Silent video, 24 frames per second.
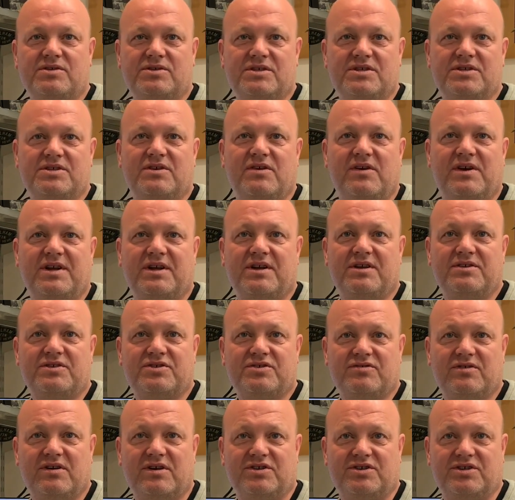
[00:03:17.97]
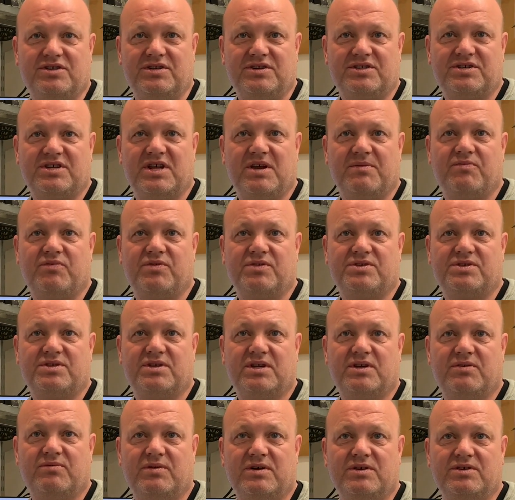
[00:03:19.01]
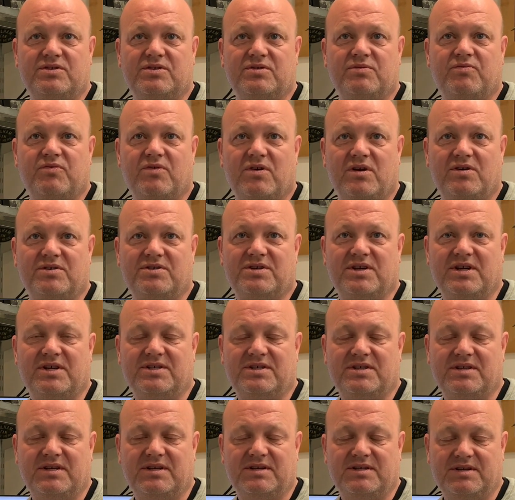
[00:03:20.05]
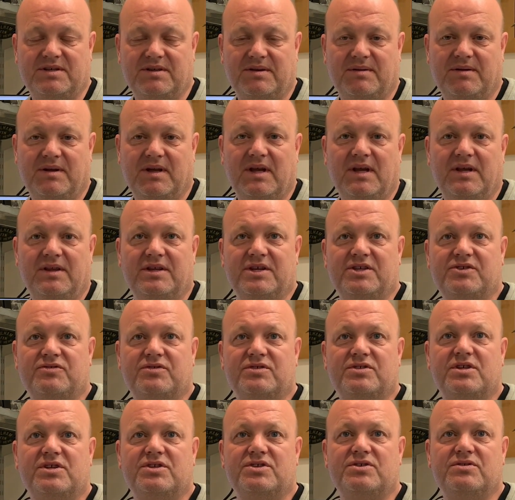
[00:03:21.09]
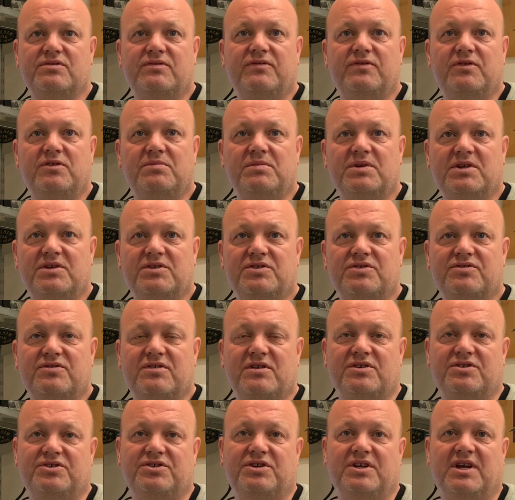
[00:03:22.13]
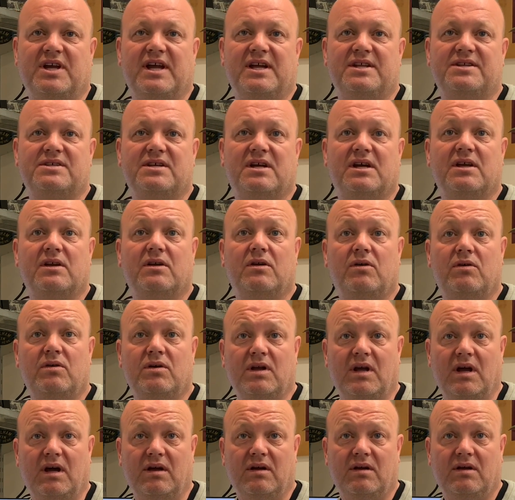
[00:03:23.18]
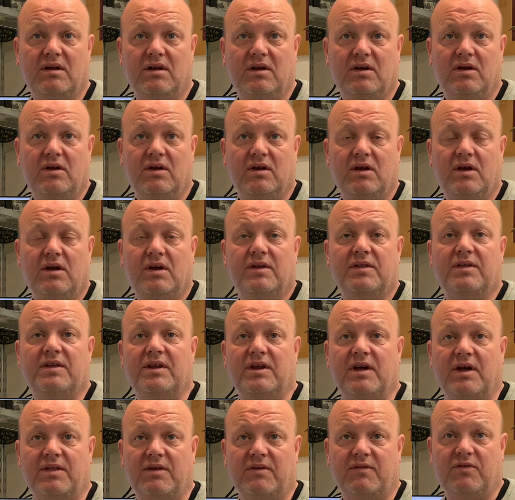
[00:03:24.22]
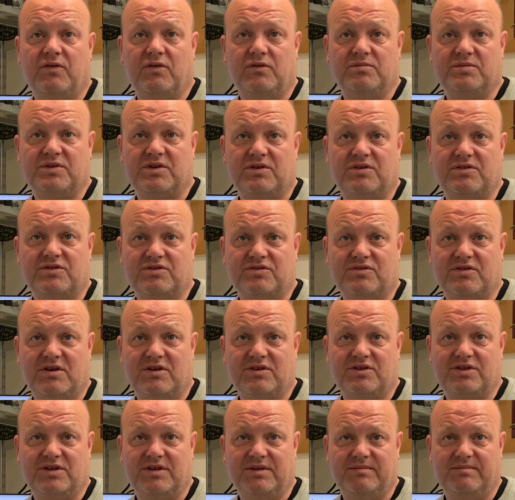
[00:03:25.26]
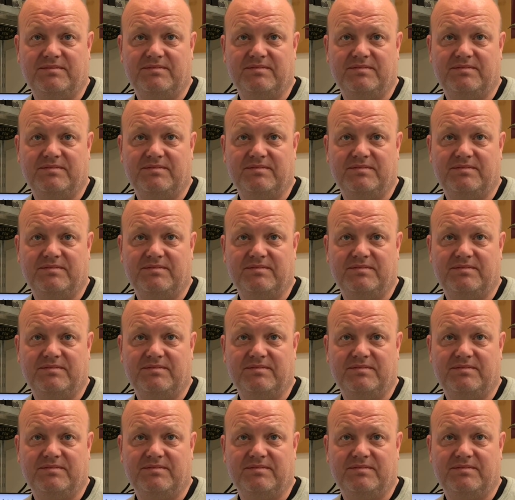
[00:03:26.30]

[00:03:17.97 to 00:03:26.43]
design and construction are separate sequential processes, this traditional form of construction can take longer than other forms of construction.